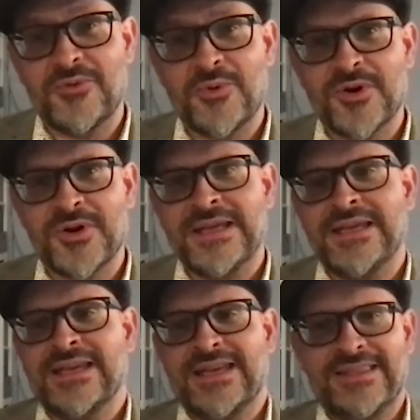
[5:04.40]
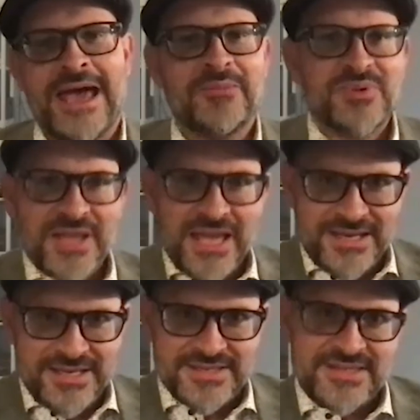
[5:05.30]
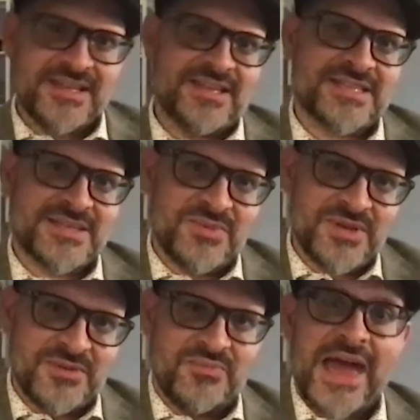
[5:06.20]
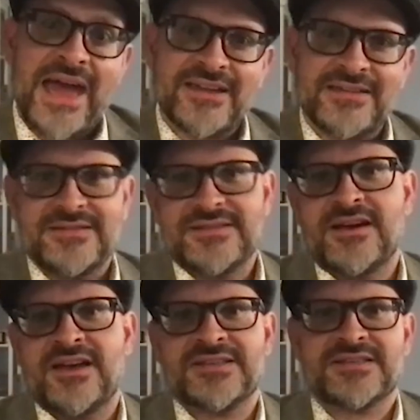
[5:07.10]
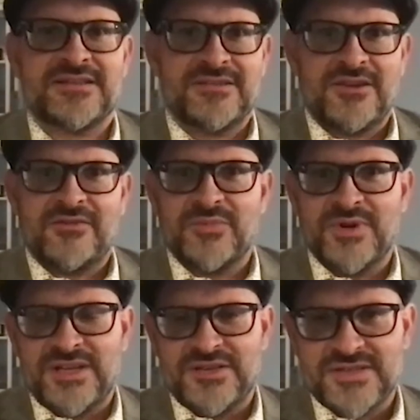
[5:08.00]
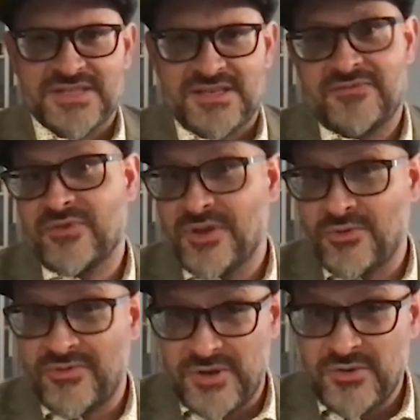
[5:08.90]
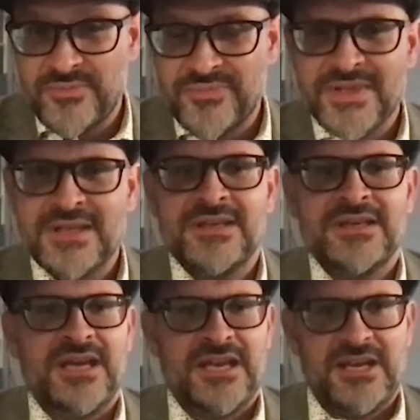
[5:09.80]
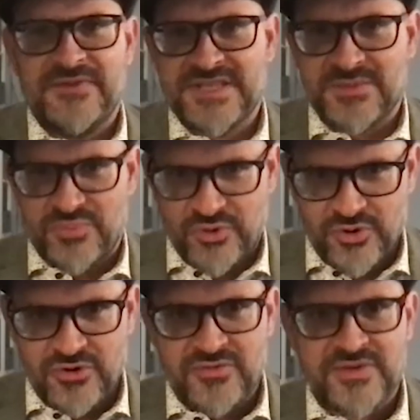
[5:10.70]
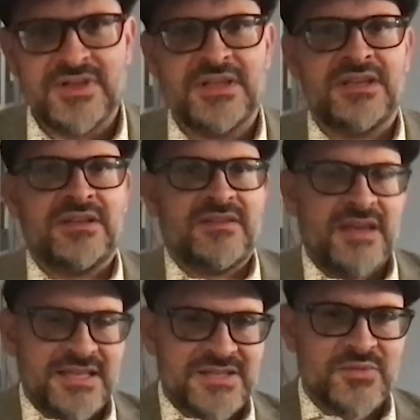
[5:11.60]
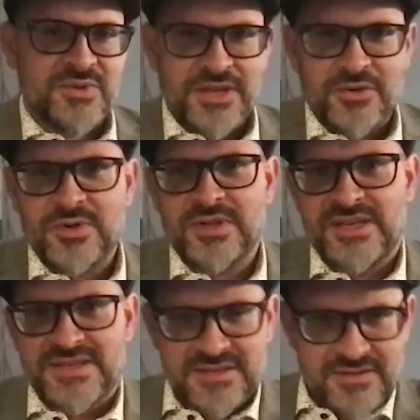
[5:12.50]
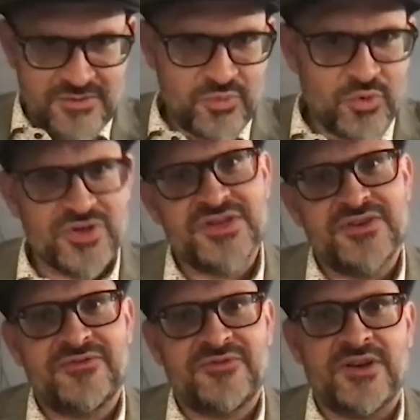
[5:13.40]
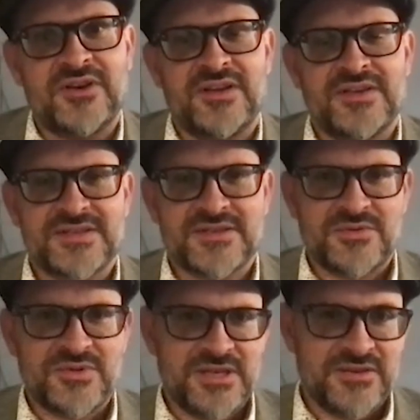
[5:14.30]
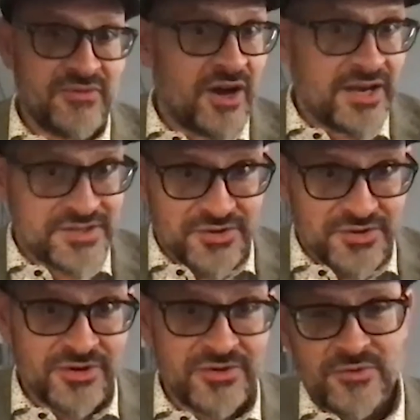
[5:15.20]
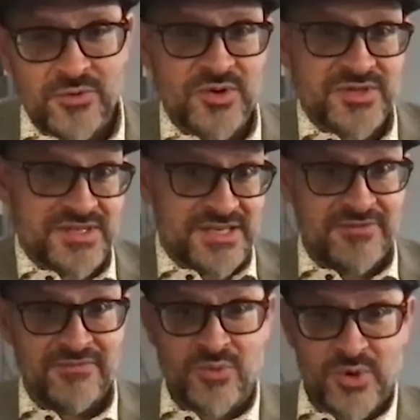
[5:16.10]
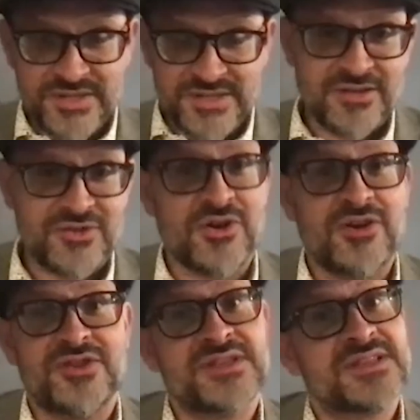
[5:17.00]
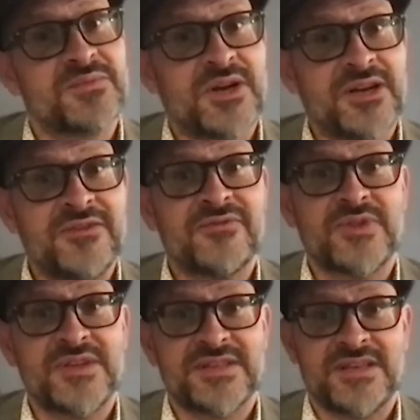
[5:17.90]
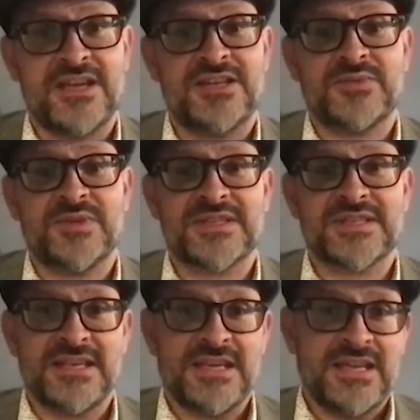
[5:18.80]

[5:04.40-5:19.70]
forward. And that plan needs to get submitted back to ISED, the government agency, for their review. And if it's approved, that's when they release the portion of funding. So the advisor, of course, is invoicing and charging some money for these engagements.